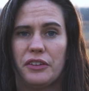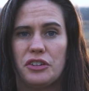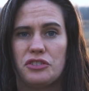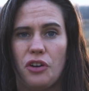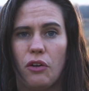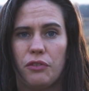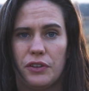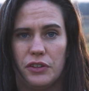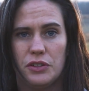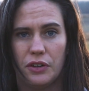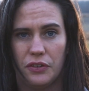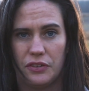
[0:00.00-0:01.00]
you don't feel
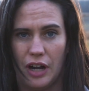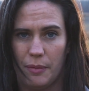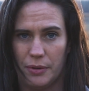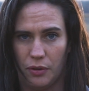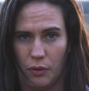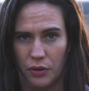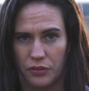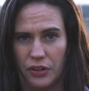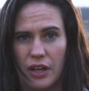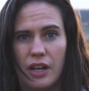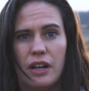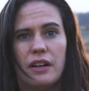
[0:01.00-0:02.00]
you can stop your horse,
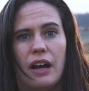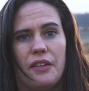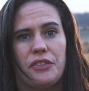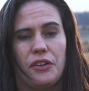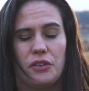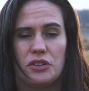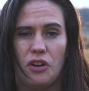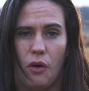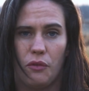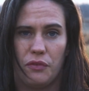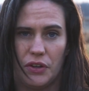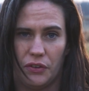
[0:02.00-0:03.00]
and so you
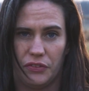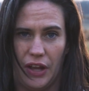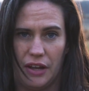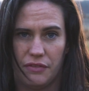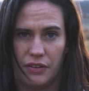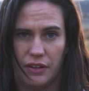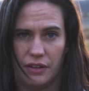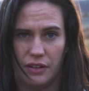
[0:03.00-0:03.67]
don't feel safe?